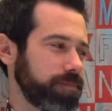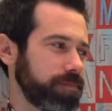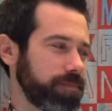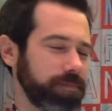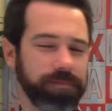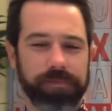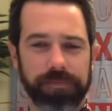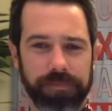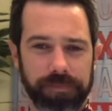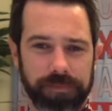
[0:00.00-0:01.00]

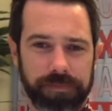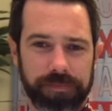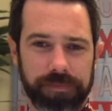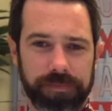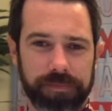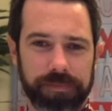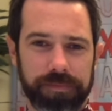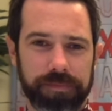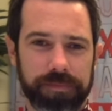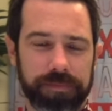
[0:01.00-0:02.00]

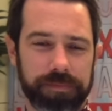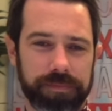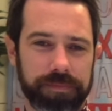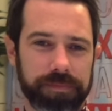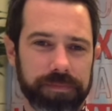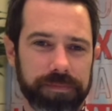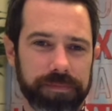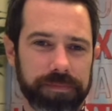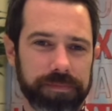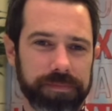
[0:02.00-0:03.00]

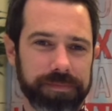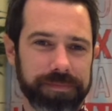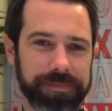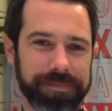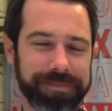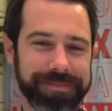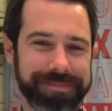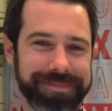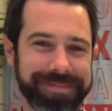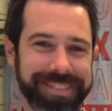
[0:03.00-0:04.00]

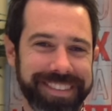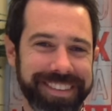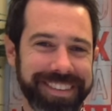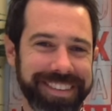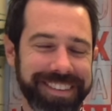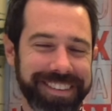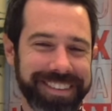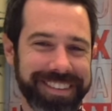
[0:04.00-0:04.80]
No words are spoken by the person on screen.